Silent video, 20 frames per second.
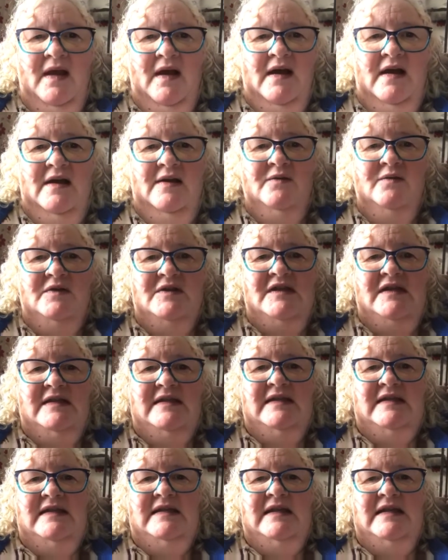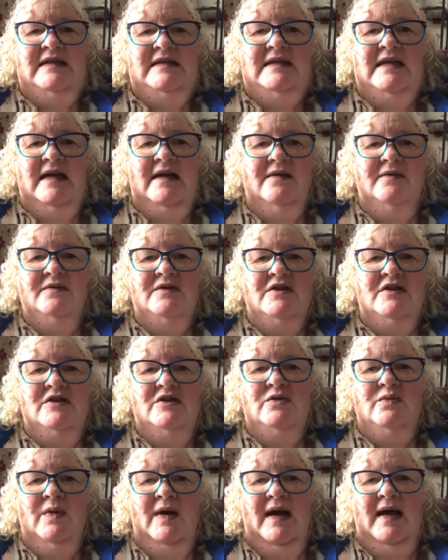Which is to sit down, to
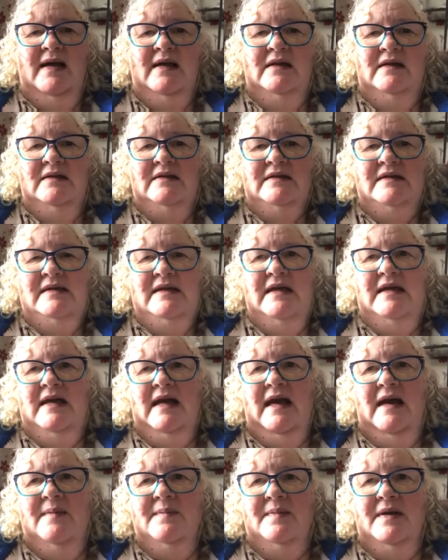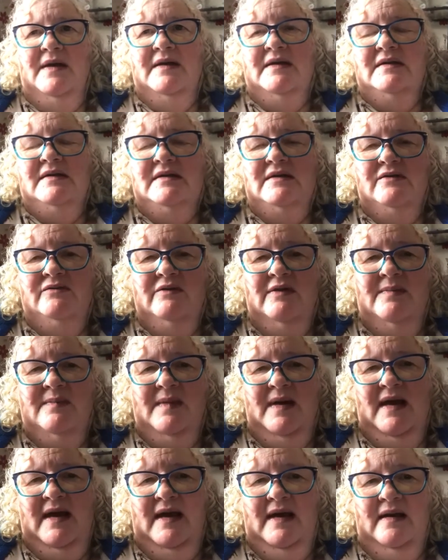dwell, to inhabit, to
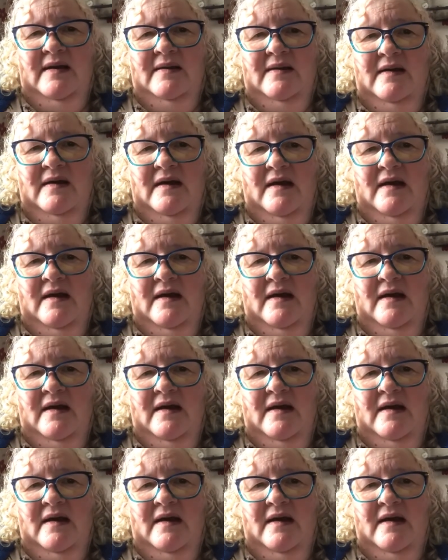remain.